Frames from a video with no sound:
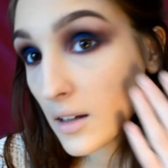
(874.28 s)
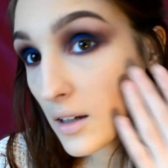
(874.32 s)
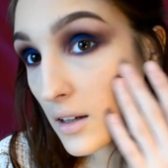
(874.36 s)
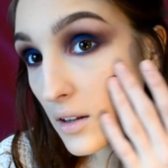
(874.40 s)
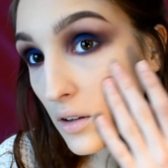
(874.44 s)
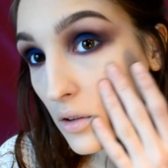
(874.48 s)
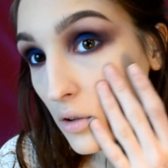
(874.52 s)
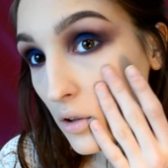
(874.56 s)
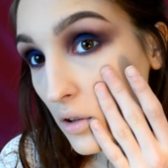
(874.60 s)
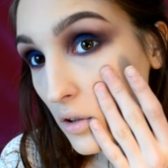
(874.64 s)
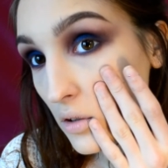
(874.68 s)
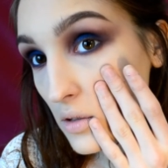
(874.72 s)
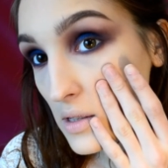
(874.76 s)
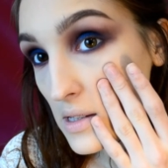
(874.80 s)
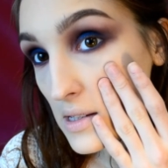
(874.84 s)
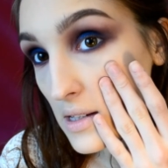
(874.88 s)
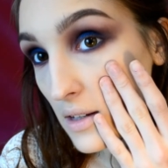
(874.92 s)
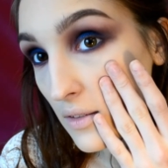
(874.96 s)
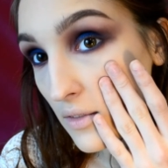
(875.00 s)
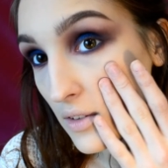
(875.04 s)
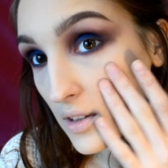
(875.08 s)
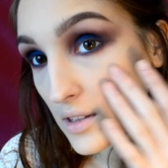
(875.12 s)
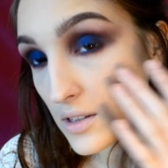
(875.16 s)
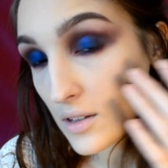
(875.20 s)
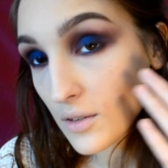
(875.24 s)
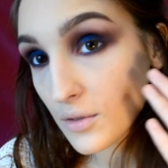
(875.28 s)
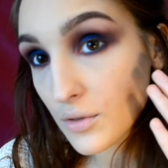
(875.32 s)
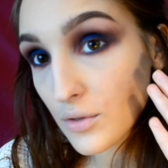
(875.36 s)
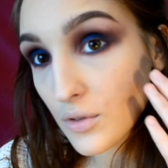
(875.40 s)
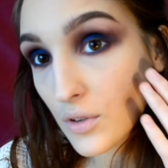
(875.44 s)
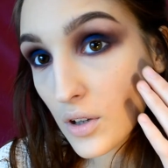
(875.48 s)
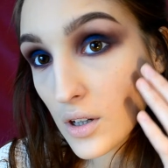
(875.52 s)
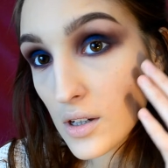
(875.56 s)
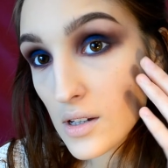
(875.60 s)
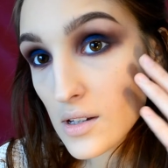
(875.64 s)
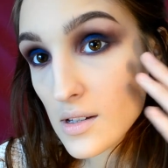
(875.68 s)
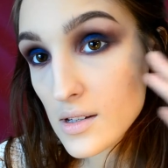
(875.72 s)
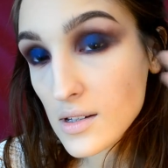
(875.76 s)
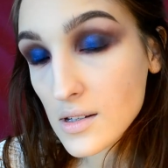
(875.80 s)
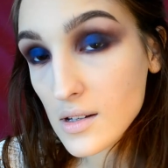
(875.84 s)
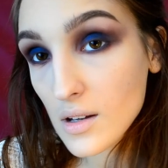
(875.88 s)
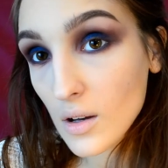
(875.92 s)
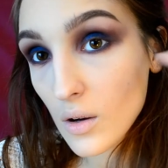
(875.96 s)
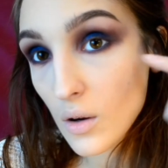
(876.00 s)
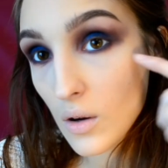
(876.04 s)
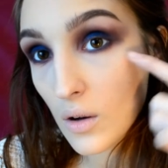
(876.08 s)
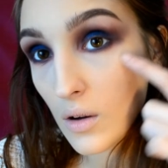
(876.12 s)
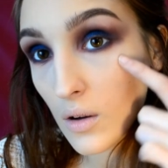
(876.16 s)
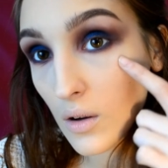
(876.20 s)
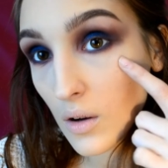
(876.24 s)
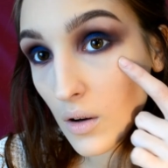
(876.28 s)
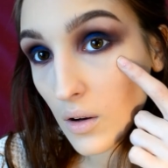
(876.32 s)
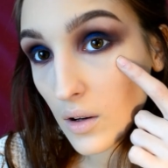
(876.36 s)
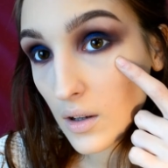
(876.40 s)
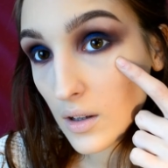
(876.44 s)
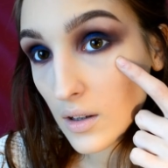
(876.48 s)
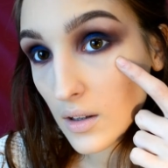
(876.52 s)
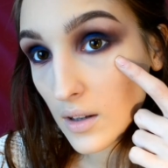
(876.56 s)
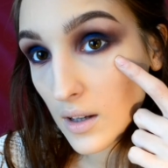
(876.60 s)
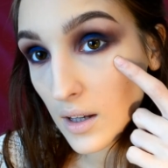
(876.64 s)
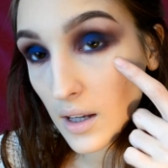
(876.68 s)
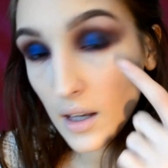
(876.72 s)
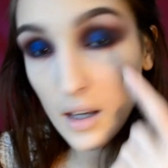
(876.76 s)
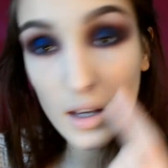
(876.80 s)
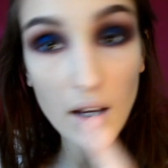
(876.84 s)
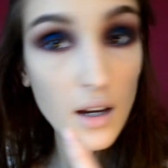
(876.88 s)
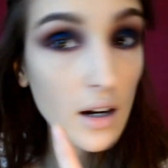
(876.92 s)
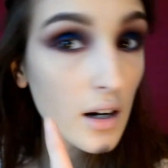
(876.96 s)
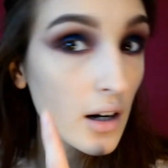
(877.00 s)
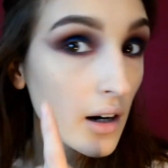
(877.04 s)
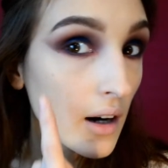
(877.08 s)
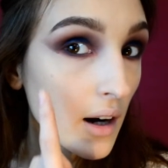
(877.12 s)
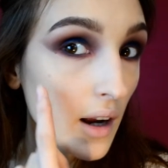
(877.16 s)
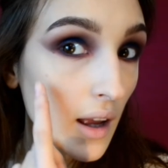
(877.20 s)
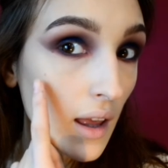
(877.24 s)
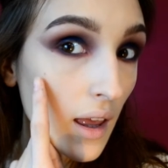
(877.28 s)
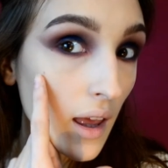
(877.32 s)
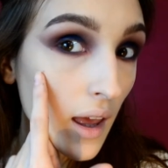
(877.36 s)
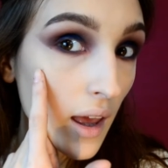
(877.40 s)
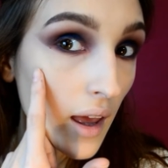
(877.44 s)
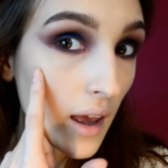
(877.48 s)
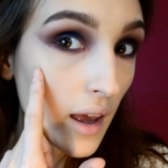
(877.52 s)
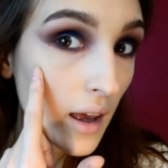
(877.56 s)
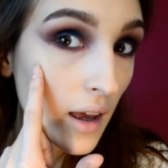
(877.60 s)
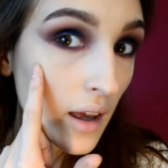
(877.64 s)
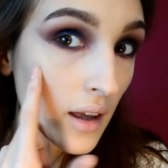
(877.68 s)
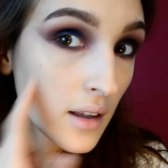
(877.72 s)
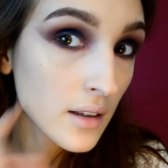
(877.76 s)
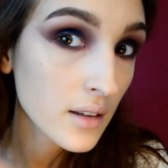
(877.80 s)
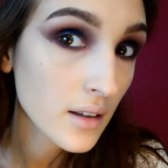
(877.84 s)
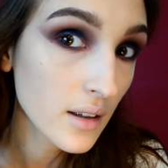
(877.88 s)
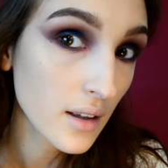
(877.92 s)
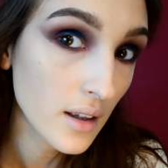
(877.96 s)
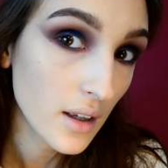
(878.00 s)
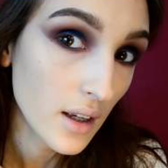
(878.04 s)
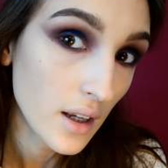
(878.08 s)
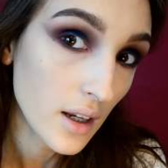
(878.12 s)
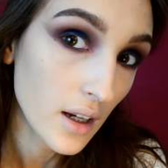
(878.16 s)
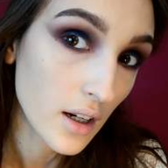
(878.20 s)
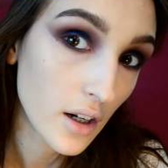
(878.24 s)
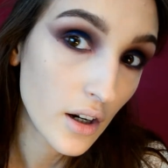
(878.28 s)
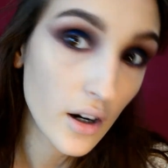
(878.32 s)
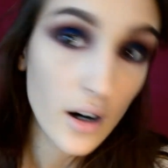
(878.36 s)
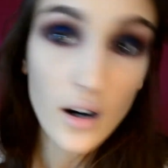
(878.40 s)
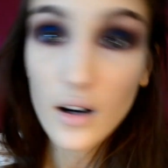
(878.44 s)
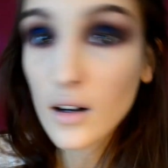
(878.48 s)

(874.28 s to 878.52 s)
do you see the difference here and here?